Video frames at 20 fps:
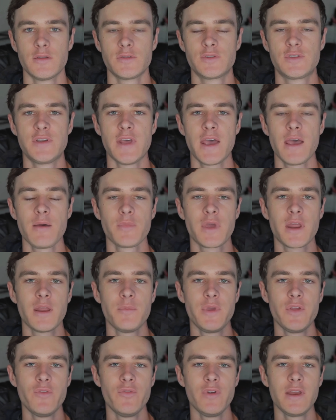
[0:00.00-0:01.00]
Today I'm going
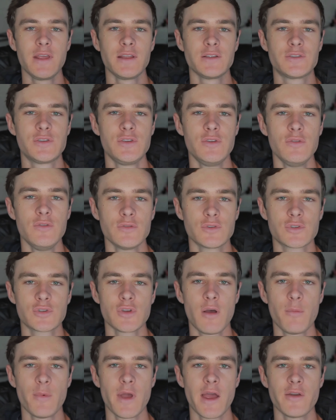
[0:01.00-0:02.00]
to be reading to you
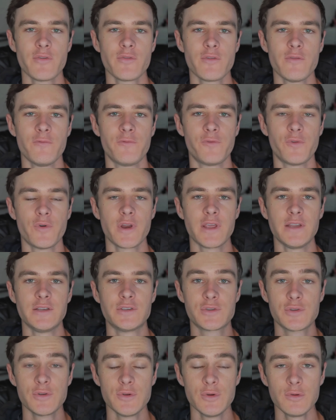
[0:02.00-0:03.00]
Psalm
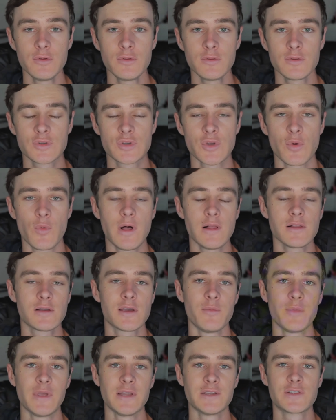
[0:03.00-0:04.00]
142. So
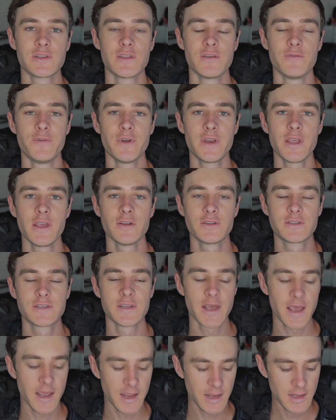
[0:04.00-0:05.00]
welcome into the video
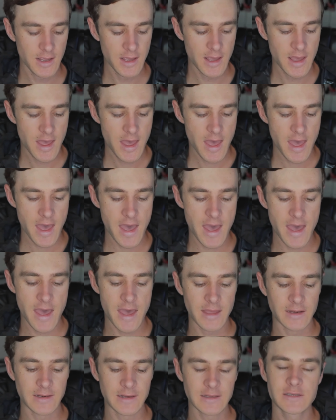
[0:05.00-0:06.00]
today
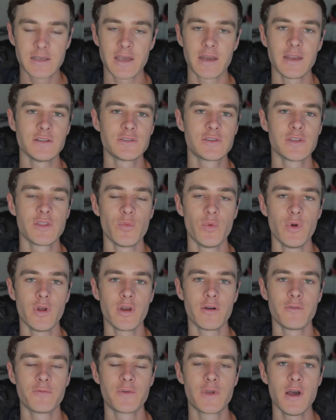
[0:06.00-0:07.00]
and let's get into the Word
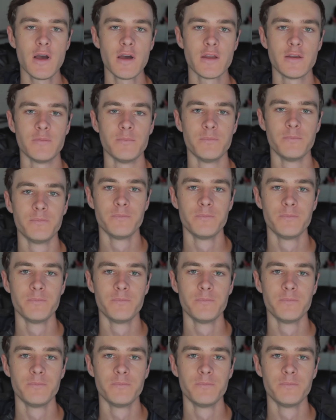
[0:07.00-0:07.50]
of God.